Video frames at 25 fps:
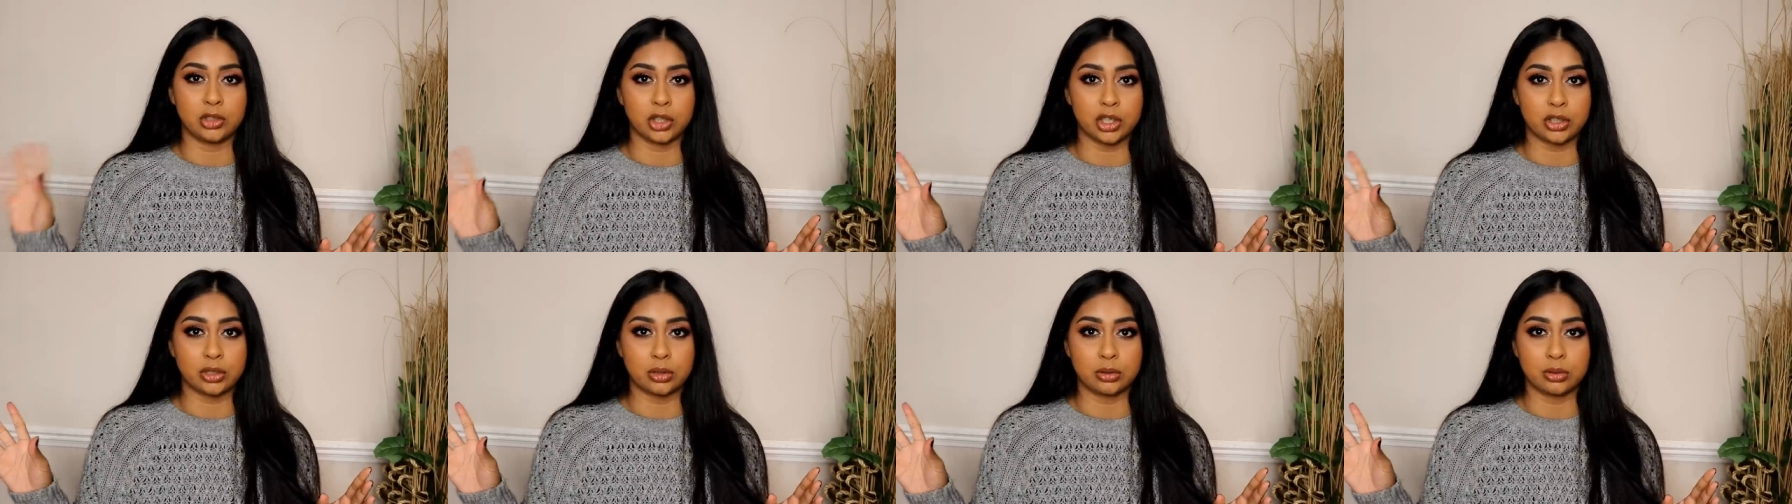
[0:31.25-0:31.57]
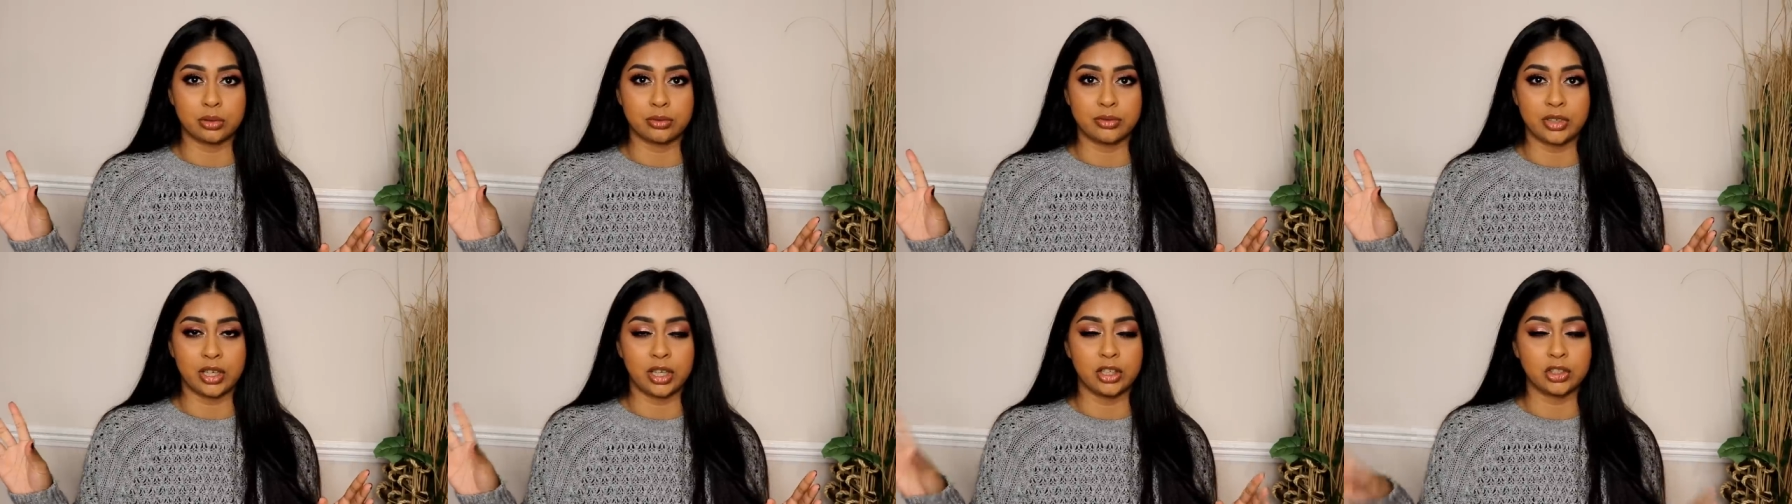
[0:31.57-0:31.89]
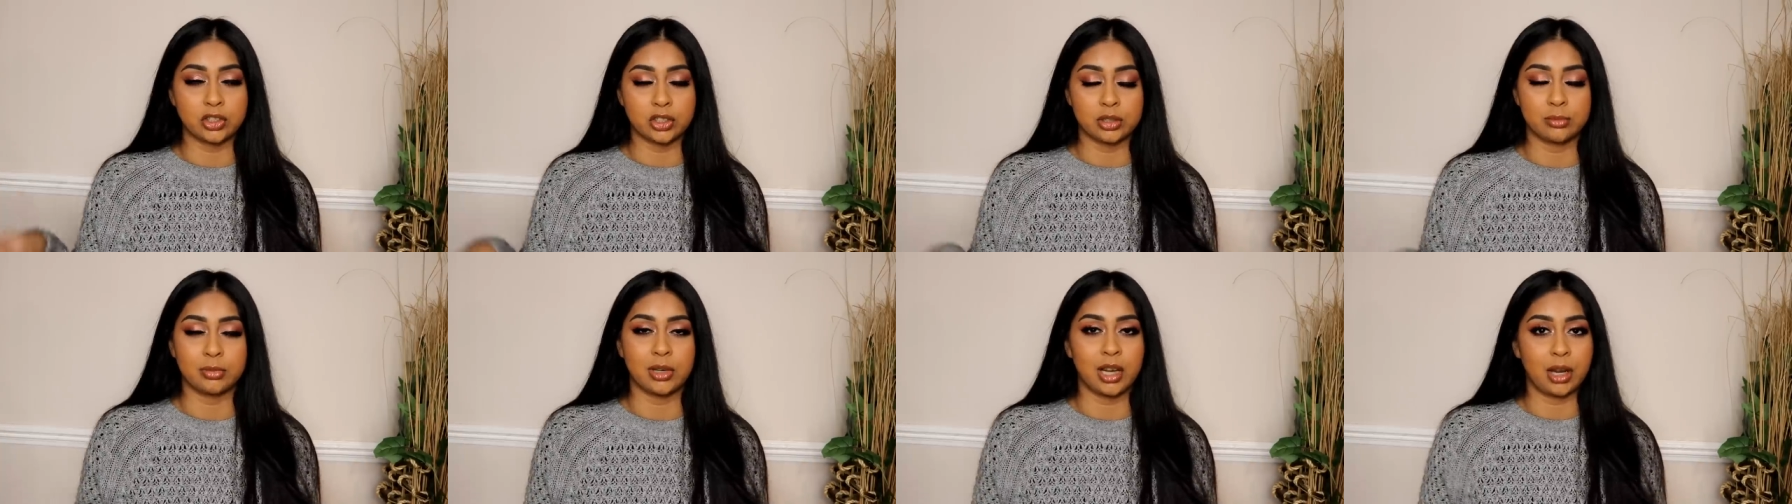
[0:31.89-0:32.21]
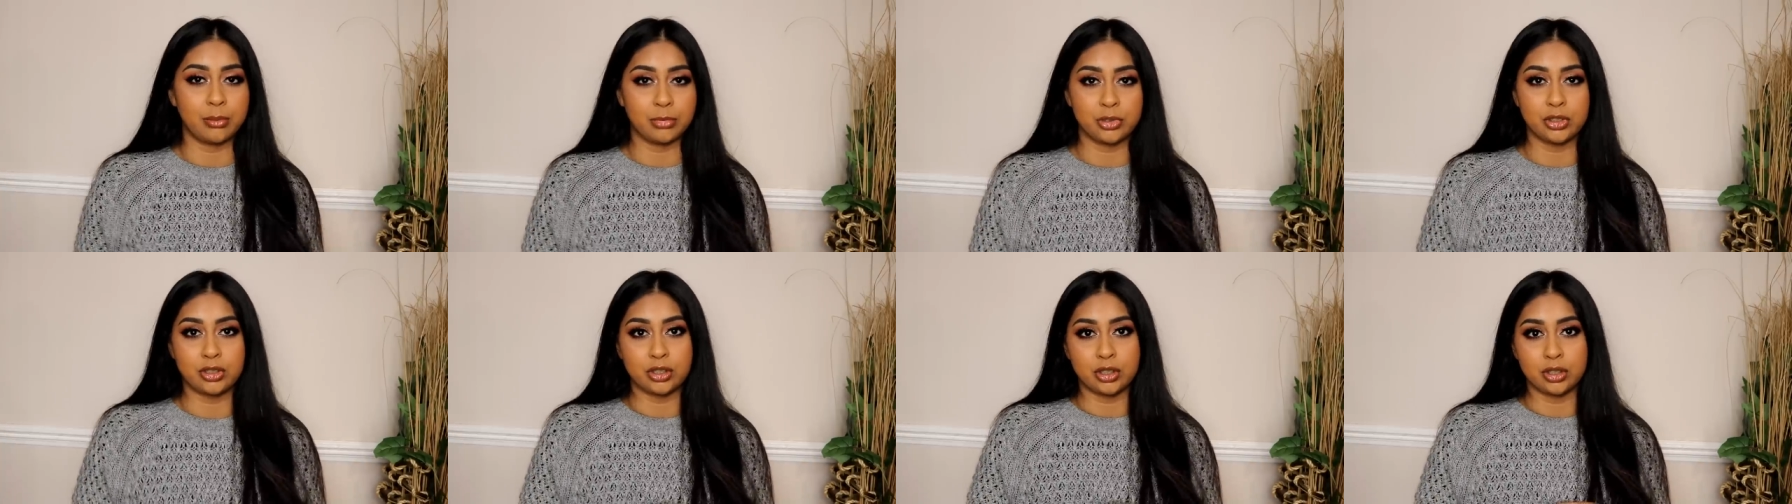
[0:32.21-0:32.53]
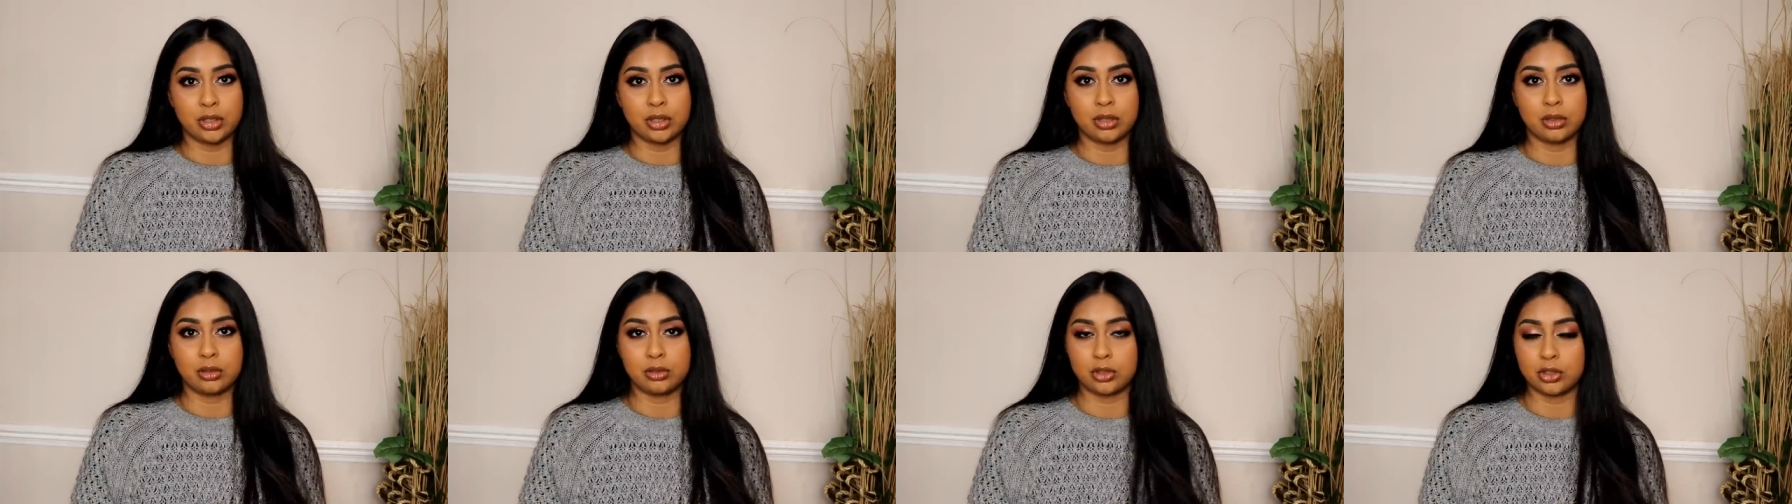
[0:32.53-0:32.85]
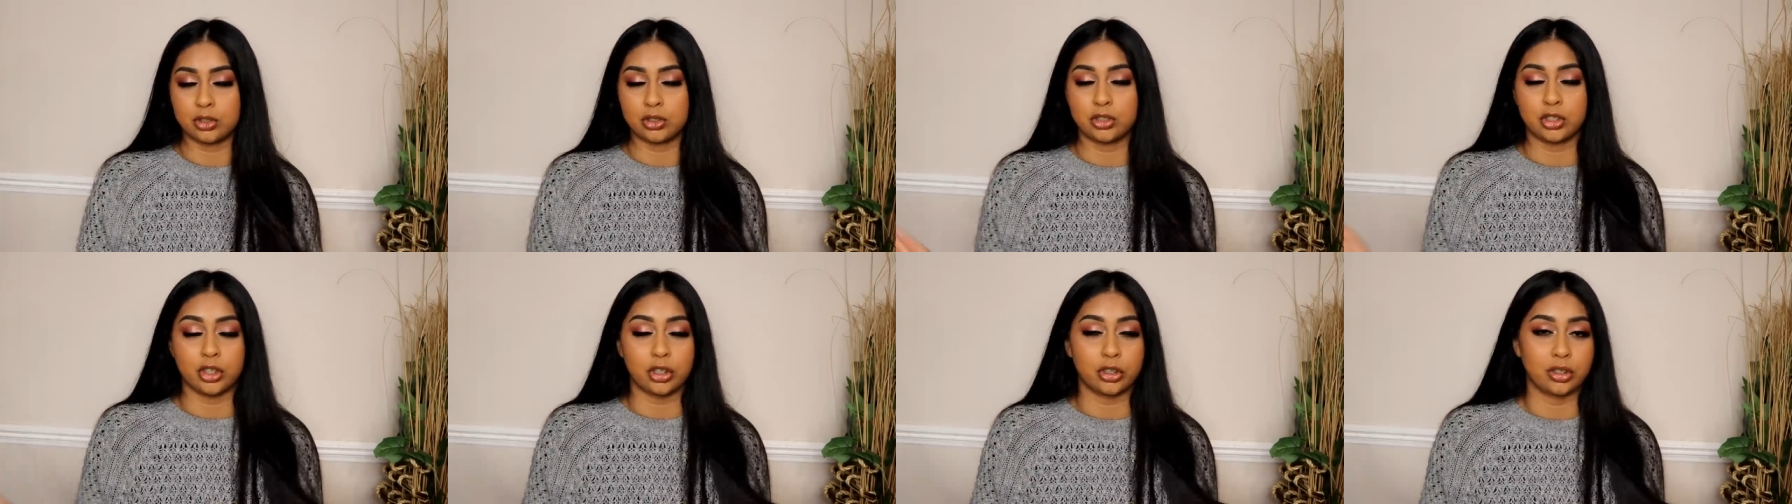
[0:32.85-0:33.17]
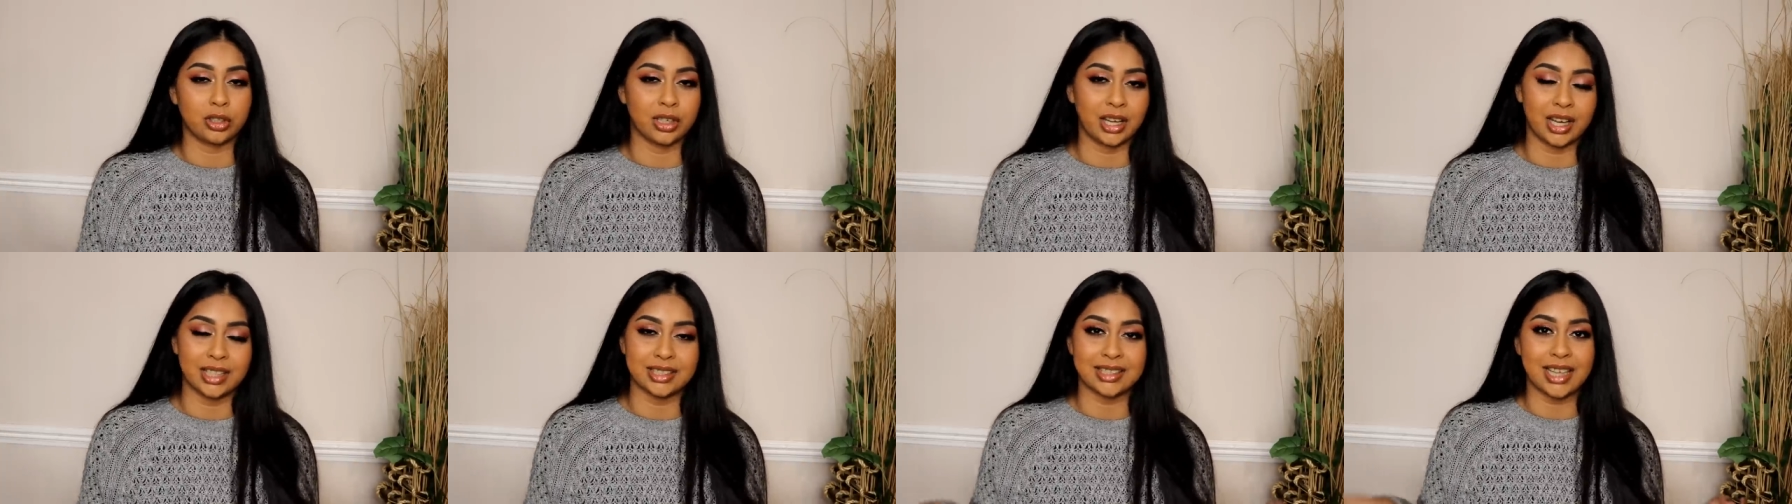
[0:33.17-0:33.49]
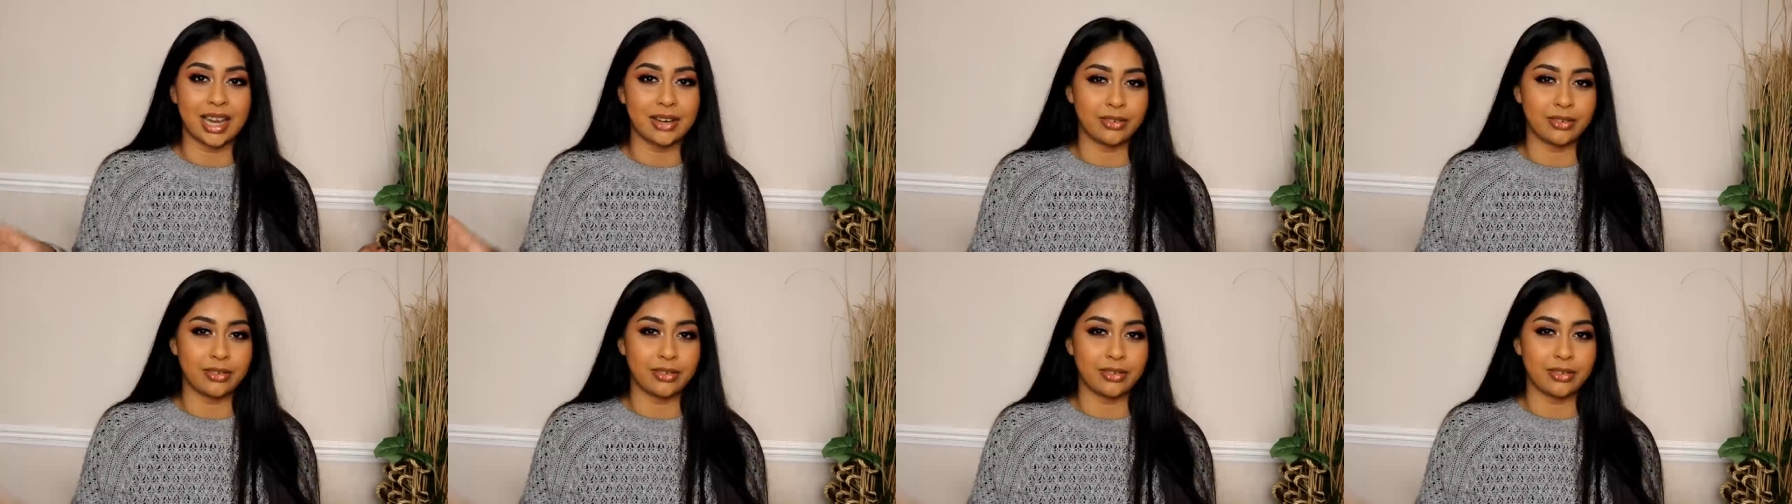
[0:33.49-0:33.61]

drugstore version but I'm just gonna just show you guys